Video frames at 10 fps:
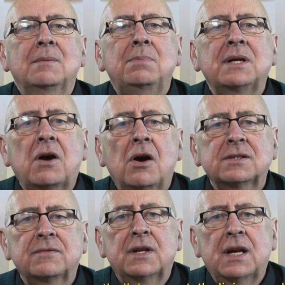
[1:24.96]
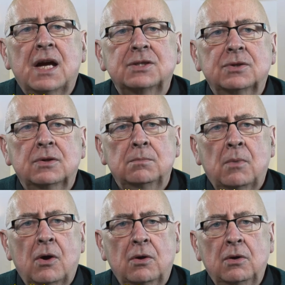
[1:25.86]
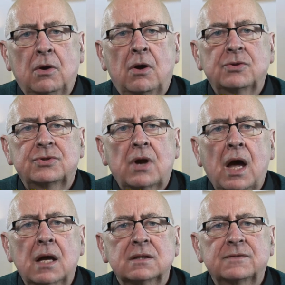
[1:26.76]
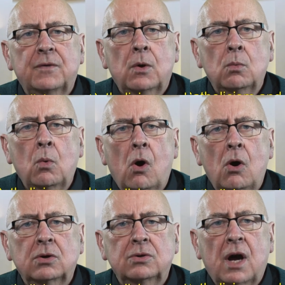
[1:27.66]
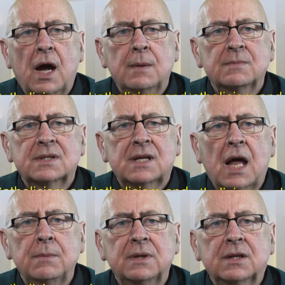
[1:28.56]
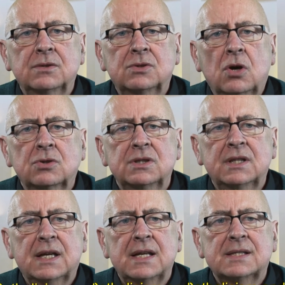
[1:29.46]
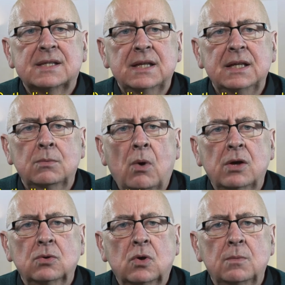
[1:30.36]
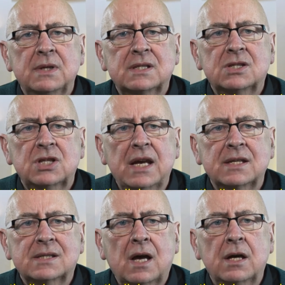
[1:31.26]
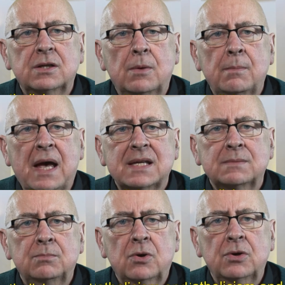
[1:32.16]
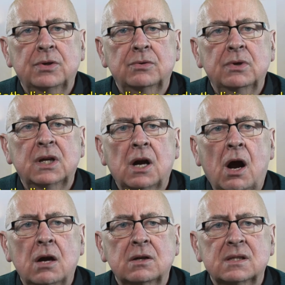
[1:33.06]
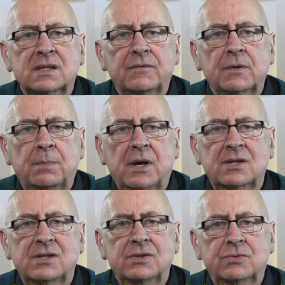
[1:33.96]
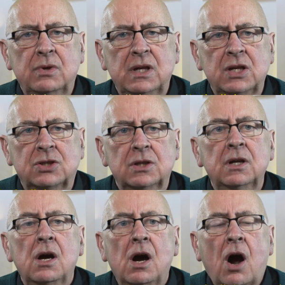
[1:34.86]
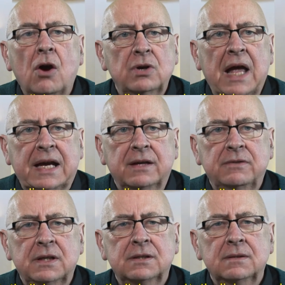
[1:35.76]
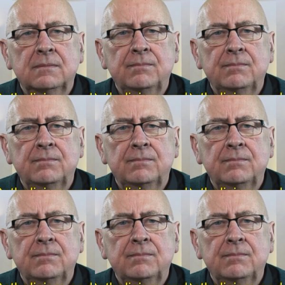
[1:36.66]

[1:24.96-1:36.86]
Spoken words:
Because of the natural moral law, trials for war crimes can be conducted against anyone who commits genocide or mass murder, regardless of the person's religion or lack of it.